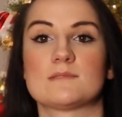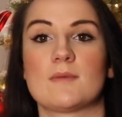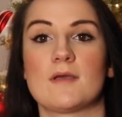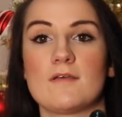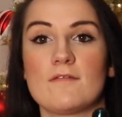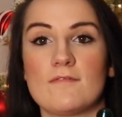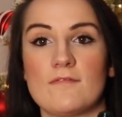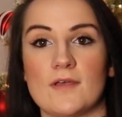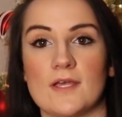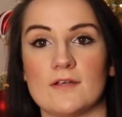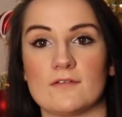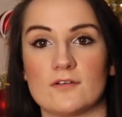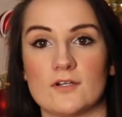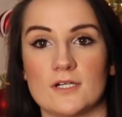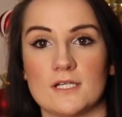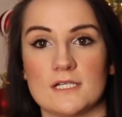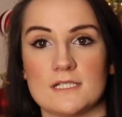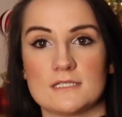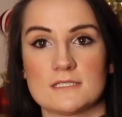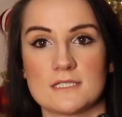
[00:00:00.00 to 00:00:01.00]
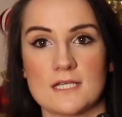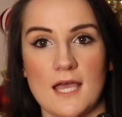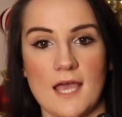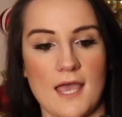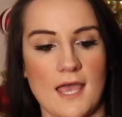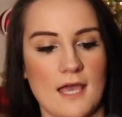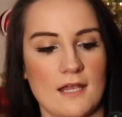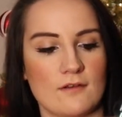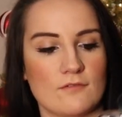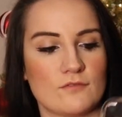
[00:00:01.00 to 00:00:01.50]
my favorite. I
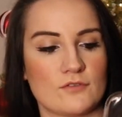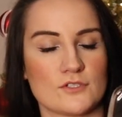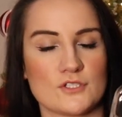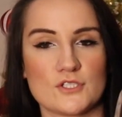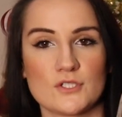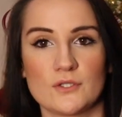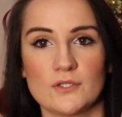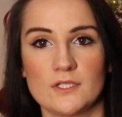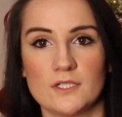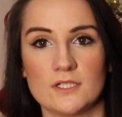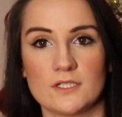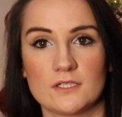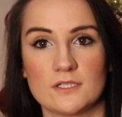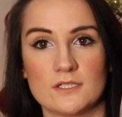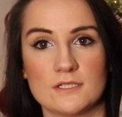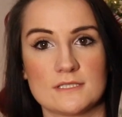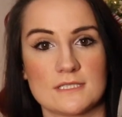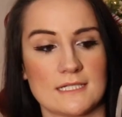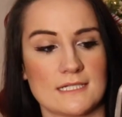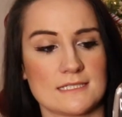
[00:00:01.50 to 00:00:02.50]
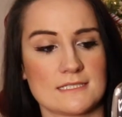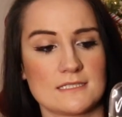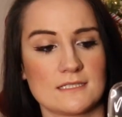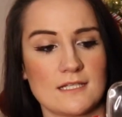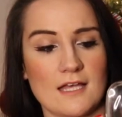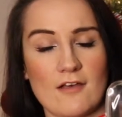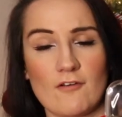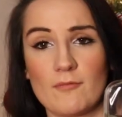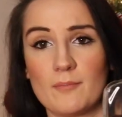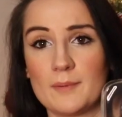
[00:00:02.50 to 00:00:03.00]
had it for 2 years and I still
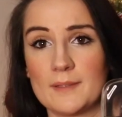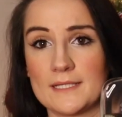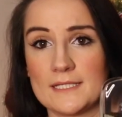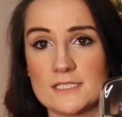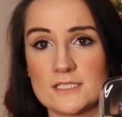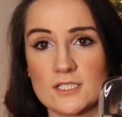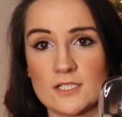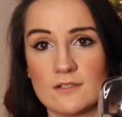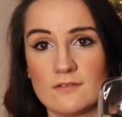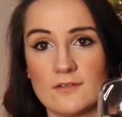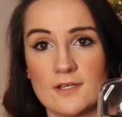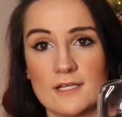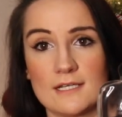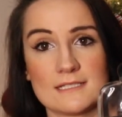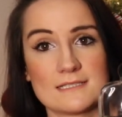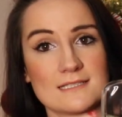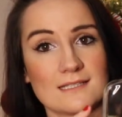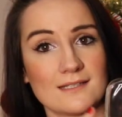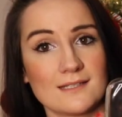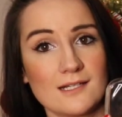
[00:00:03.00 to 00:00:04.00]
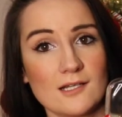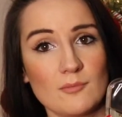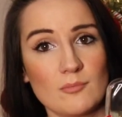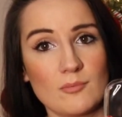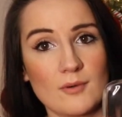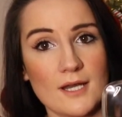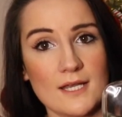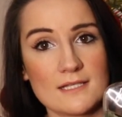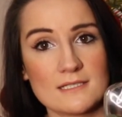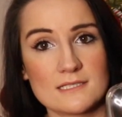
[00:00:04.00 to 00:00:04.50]
have plenty of it. It's a little
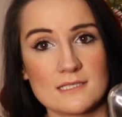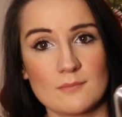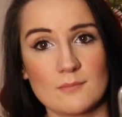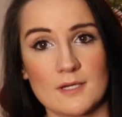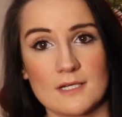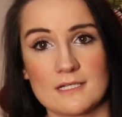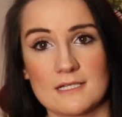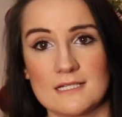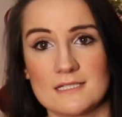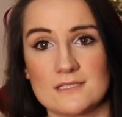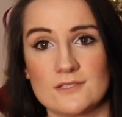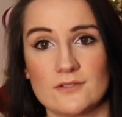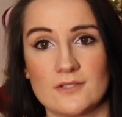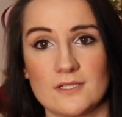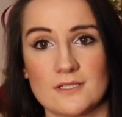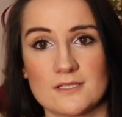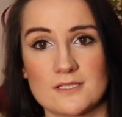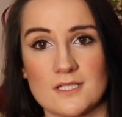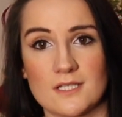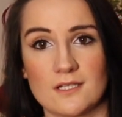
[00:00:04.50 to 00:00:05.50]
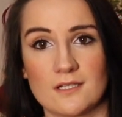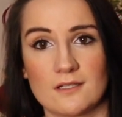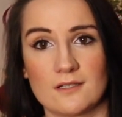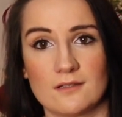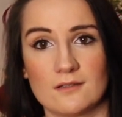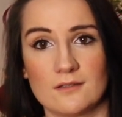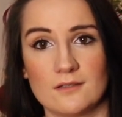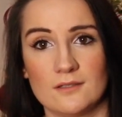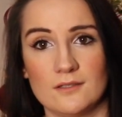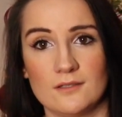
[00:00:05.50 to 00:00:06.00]
pricey, but as you can
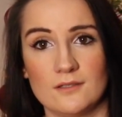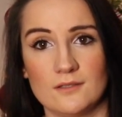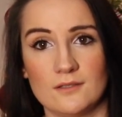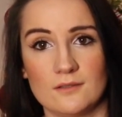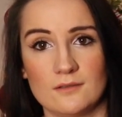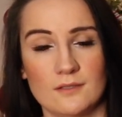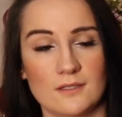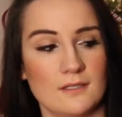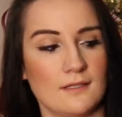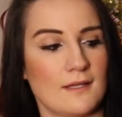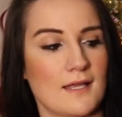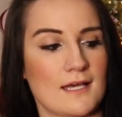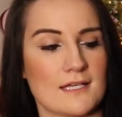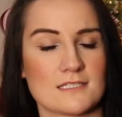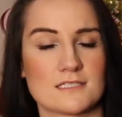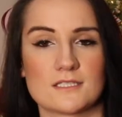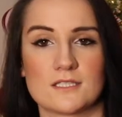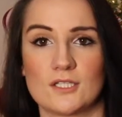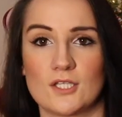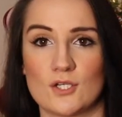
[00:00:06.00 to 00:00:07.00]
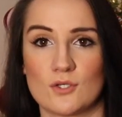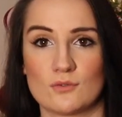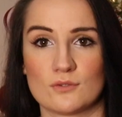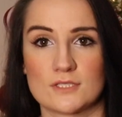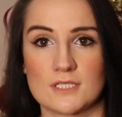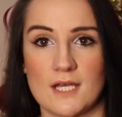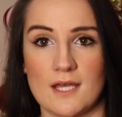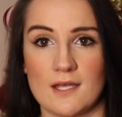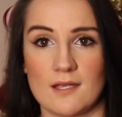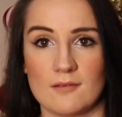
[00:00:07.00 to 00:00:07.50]
tell, it lasts a long
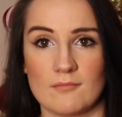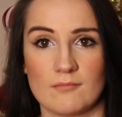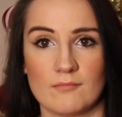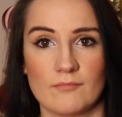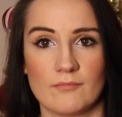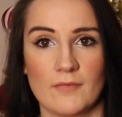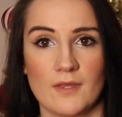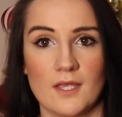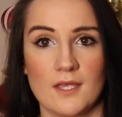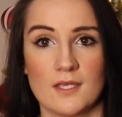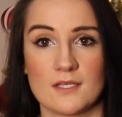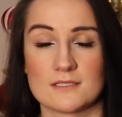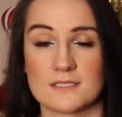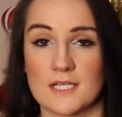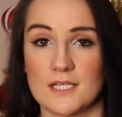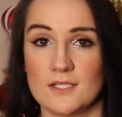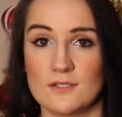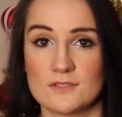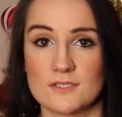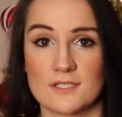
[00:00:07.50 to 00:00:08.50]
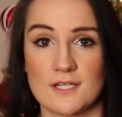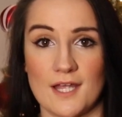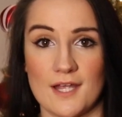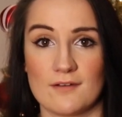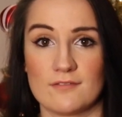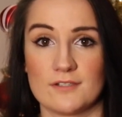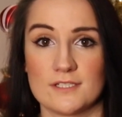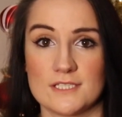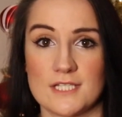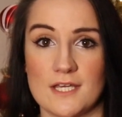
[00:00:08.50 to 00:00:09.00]
time. Because I use it
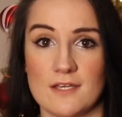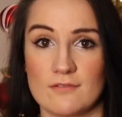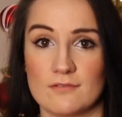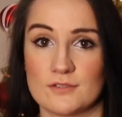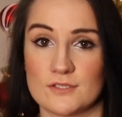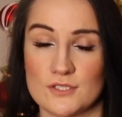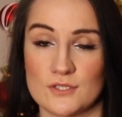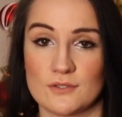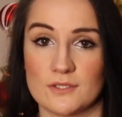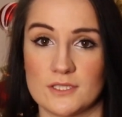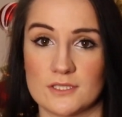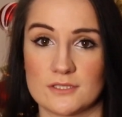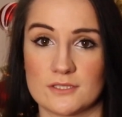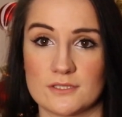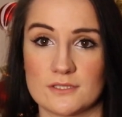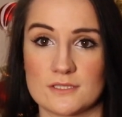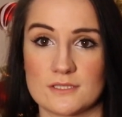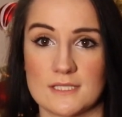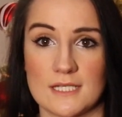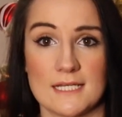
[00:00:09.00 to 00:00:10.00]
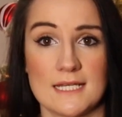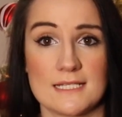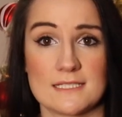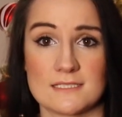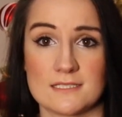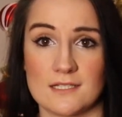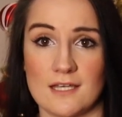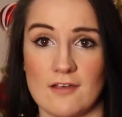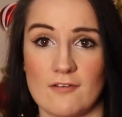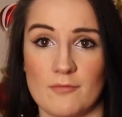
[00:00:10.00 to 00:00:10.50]
every day for 2 years and I
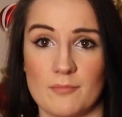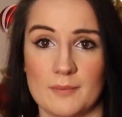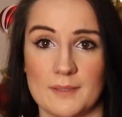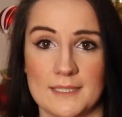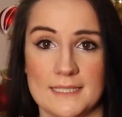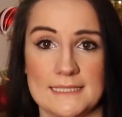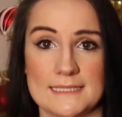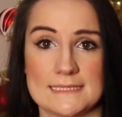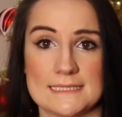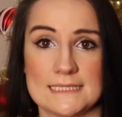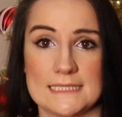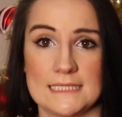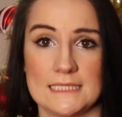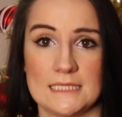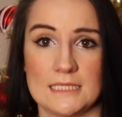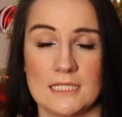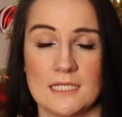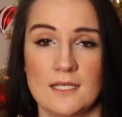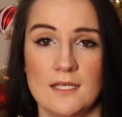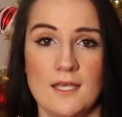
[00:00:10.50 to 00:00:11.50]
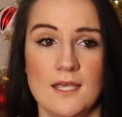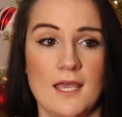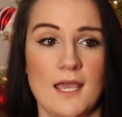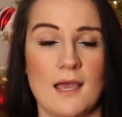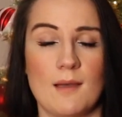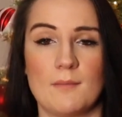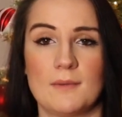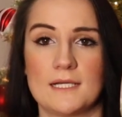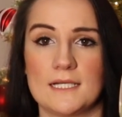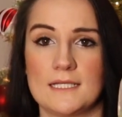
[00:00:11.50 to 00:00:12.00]
still have plenty.
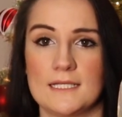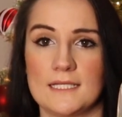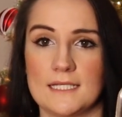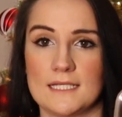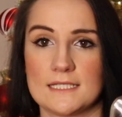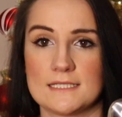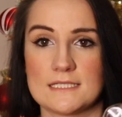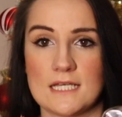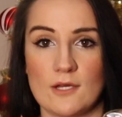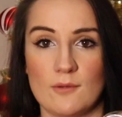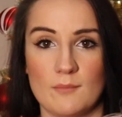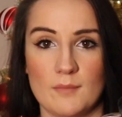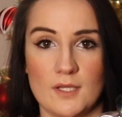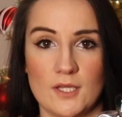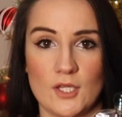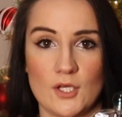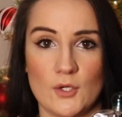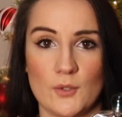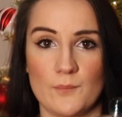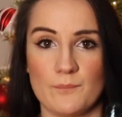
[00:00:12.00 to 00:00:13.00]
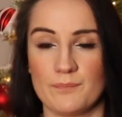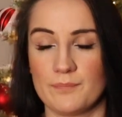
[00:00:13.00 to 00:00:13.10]
I'm going to link it down below.